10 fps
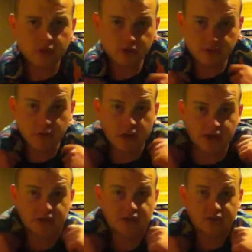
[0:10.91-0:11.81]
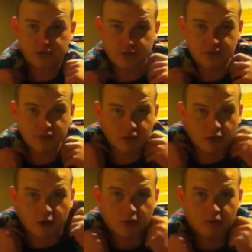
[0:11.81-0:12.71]
Just for you asked, this is just a
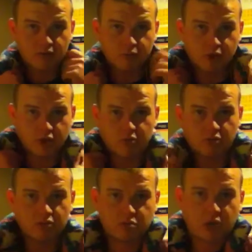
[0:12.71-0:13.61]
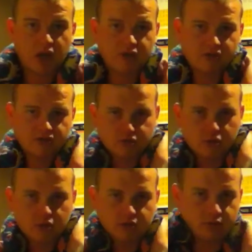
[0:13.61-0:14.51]
hot wheat bag, so it's just
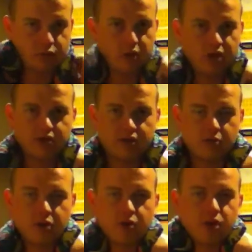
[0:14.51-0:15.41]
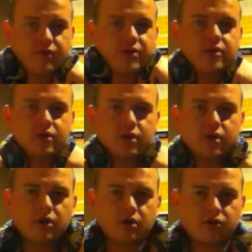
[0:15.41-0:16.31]
cloth with wheat in it that you microwave to
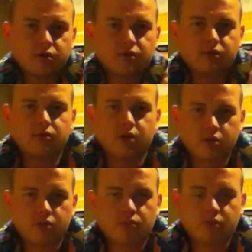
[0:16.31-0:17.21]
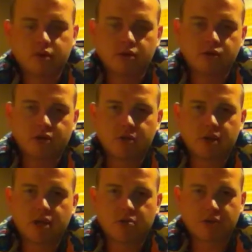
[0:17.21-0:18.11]
sort of help loosen up my
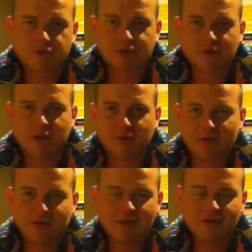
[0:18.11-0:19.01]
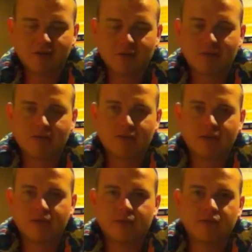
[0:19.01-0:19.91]
neck muscles at the moment. You can use it on
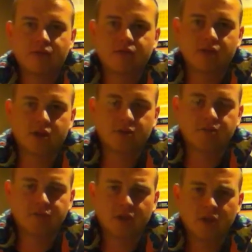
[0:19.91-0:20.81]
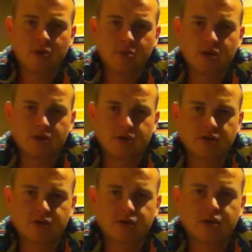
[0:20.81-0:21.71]
whatever you want though, but just because I
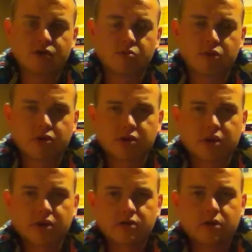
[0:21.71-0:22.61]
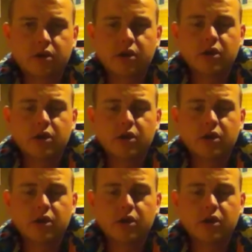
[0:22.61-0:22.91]
got a sore neck from boxing last night.